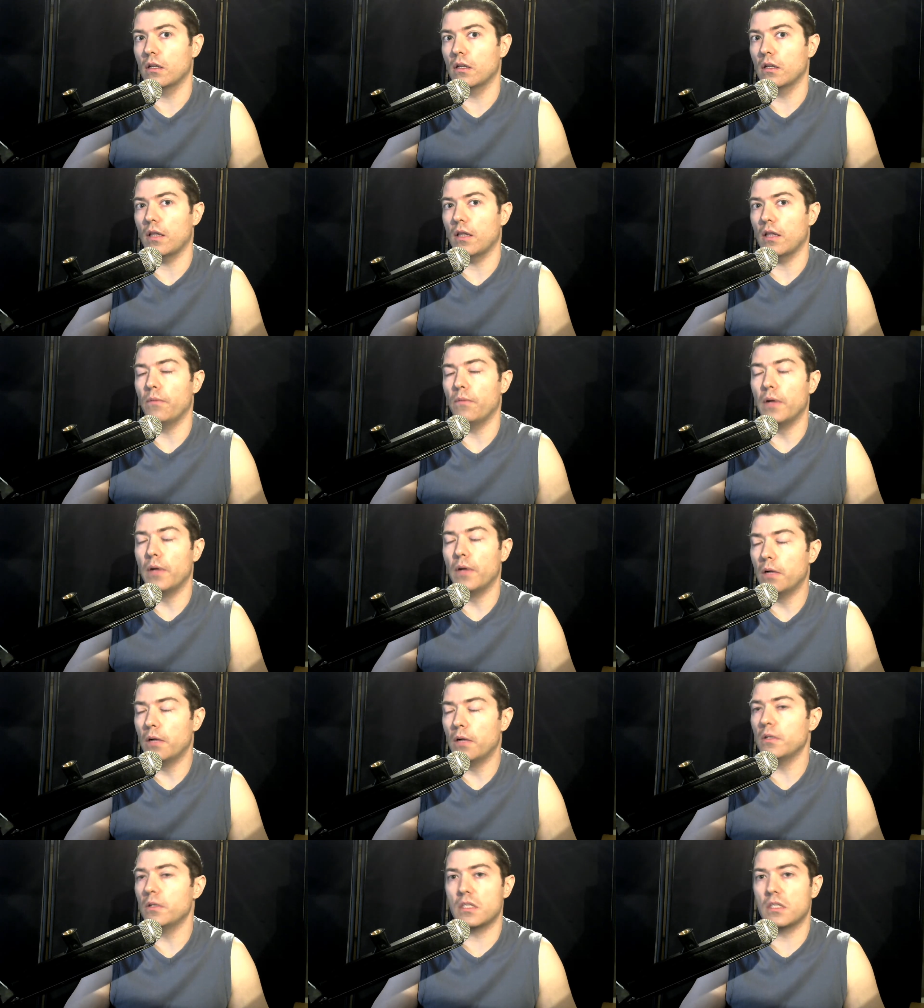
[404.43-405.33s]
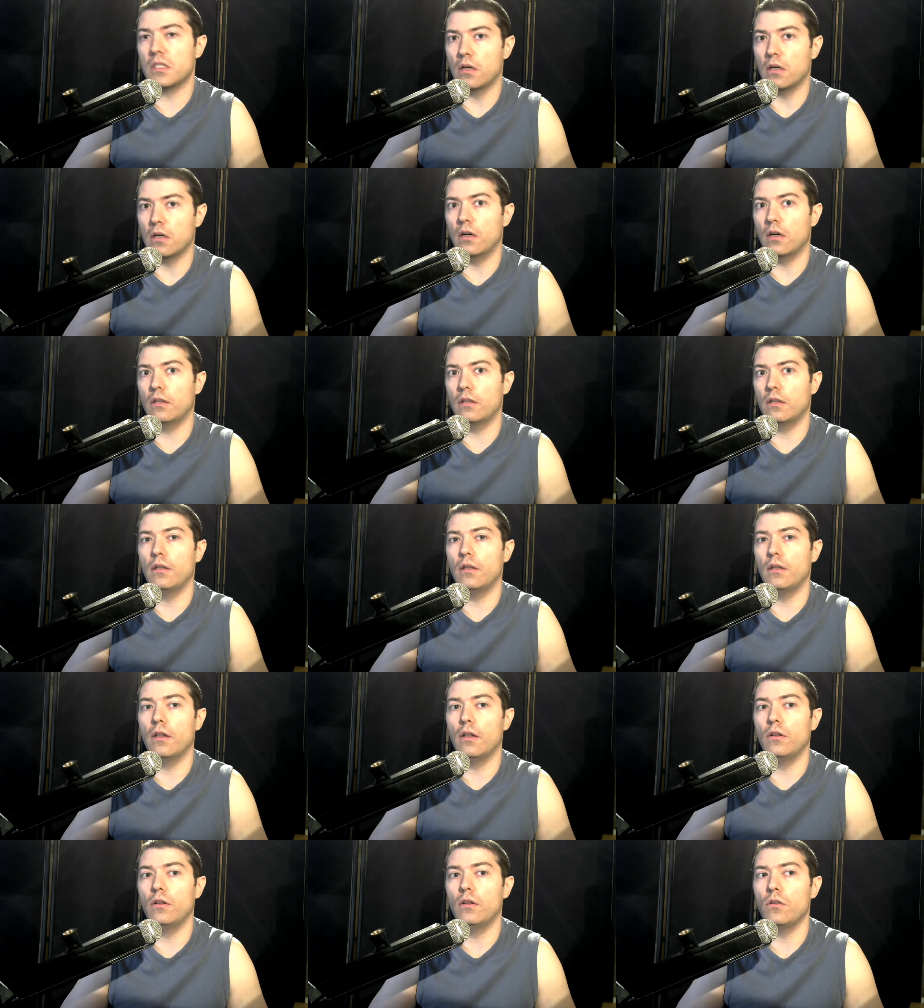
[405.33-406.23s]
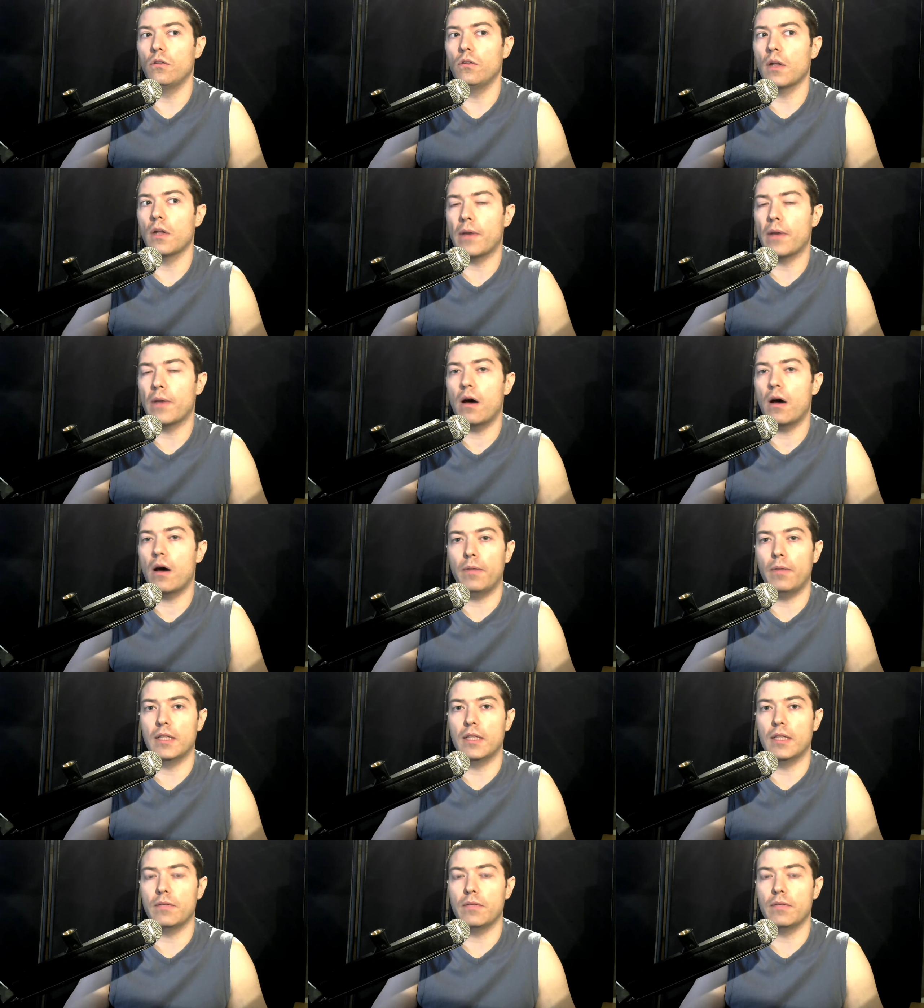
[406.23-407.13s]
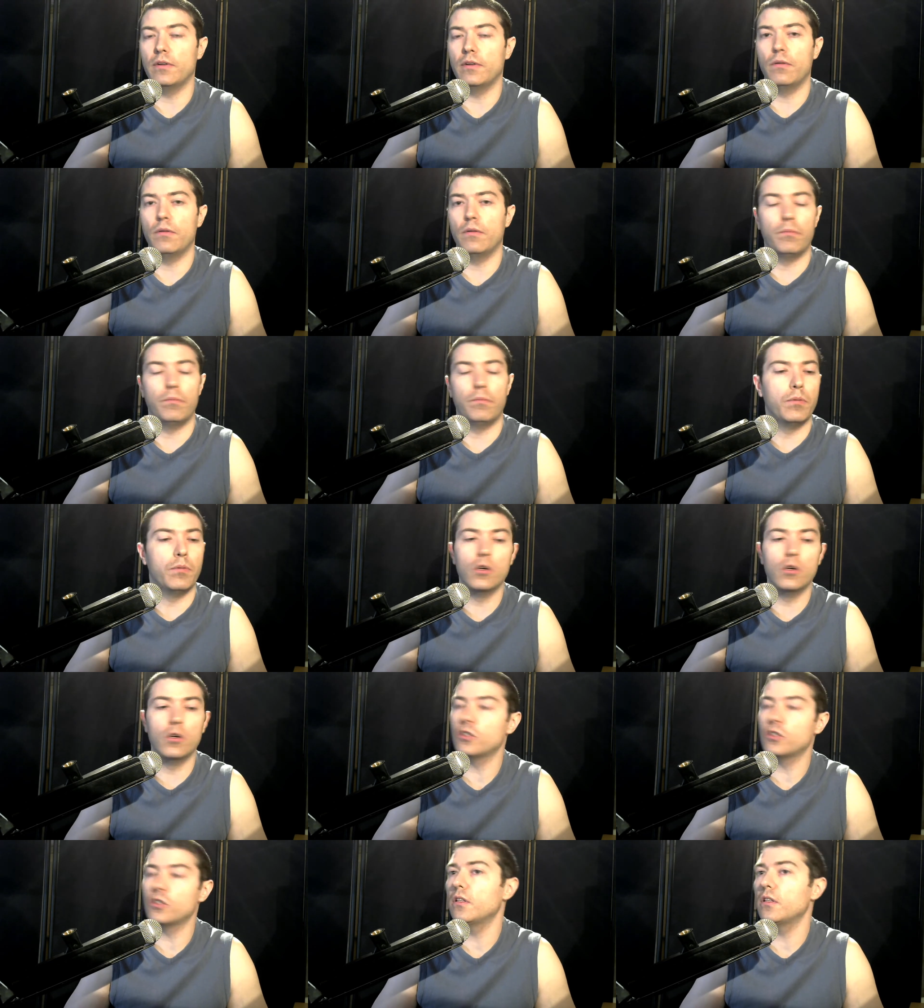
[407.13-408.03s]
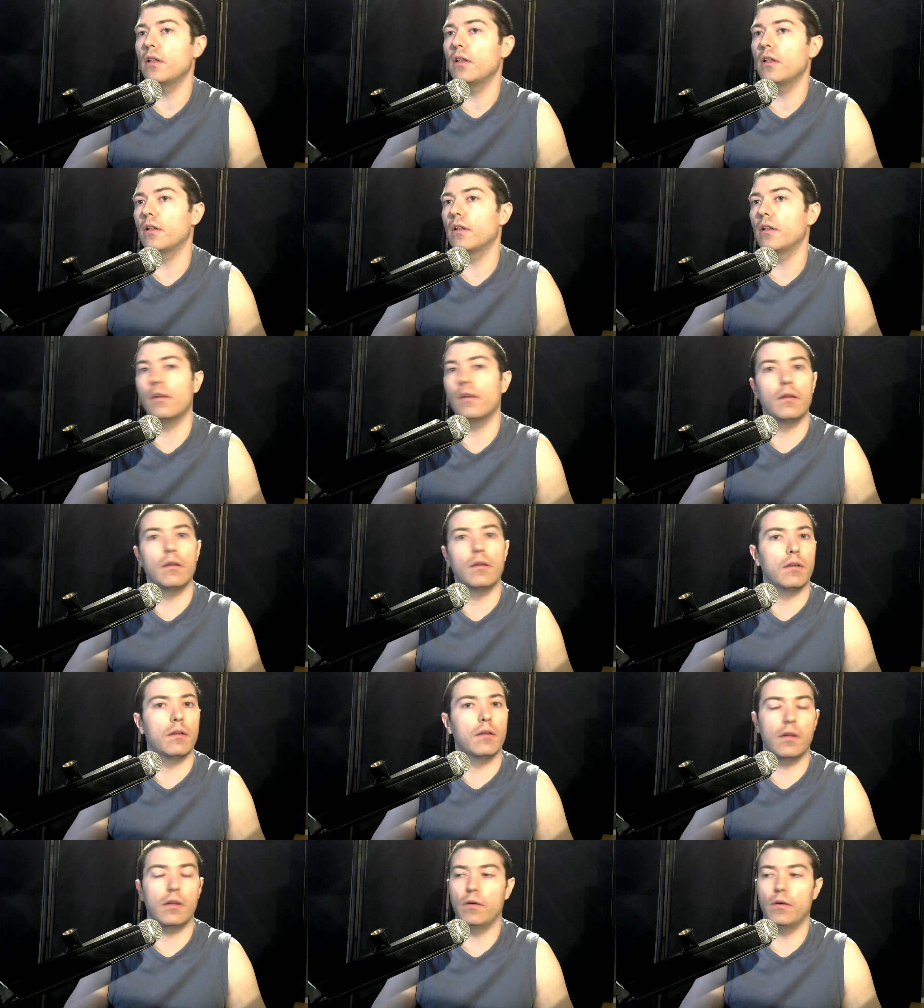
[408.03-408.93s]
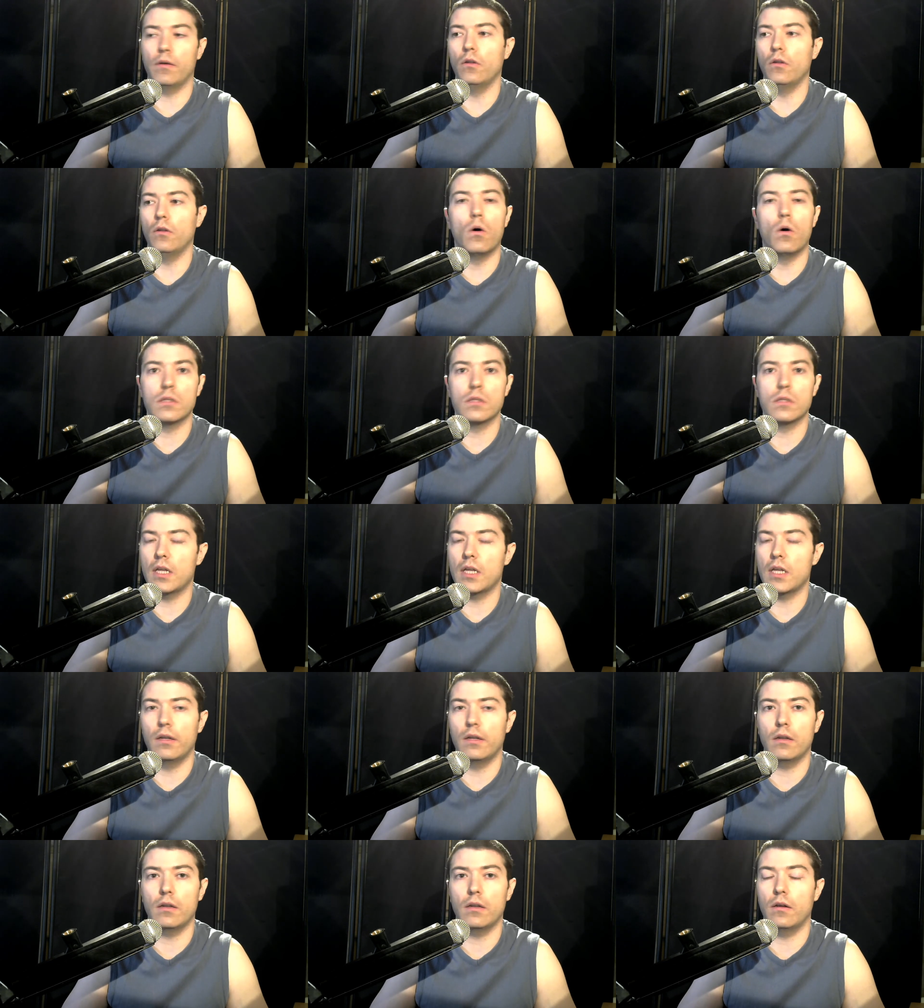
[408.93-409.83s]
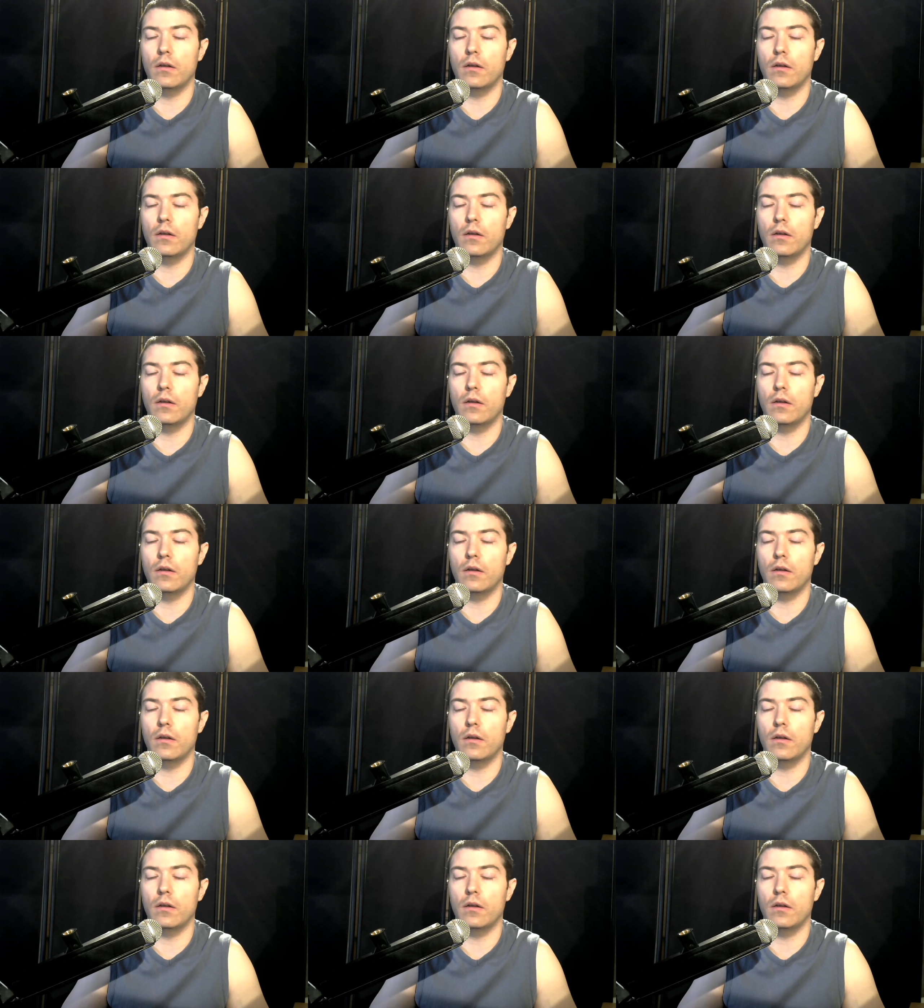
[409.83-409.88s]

They will restart the nuclear power plants. They will push the laws and